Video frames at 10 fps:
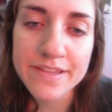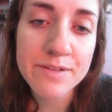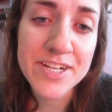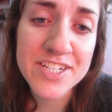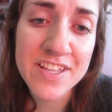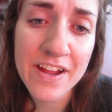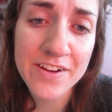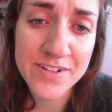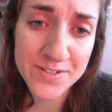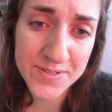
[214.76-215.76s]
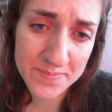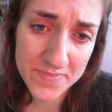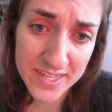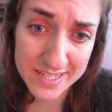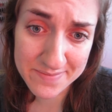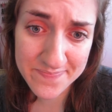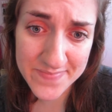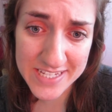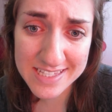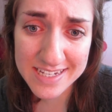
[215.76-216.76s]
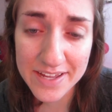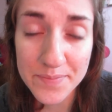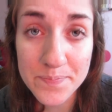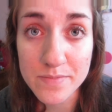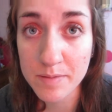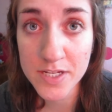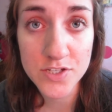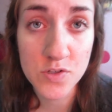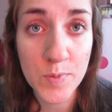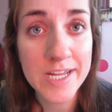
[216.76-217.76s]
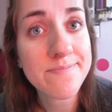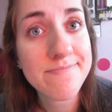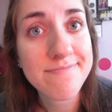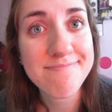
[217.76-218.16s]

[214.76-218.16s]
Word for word: think Rachel and I are going to do something instead. I'm not sure what.